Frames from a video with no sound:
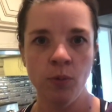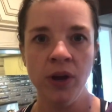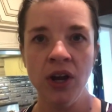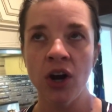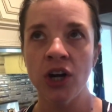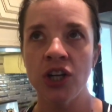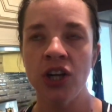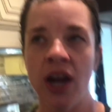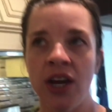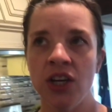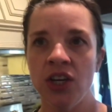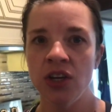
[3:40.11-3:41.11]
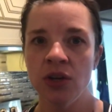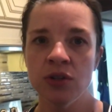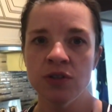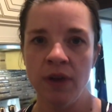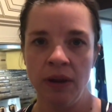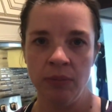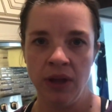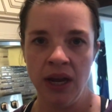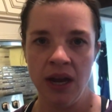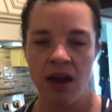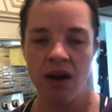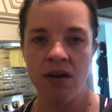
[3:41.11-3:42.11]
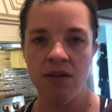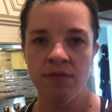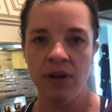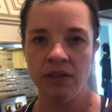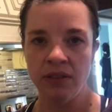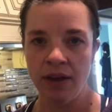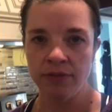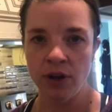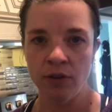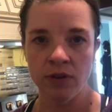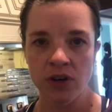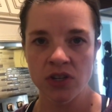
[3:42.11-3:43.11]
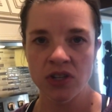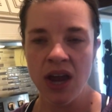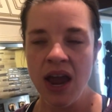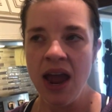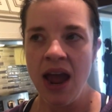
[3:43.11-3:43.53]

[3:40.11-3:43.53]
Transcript: We are a huge family of leftovers.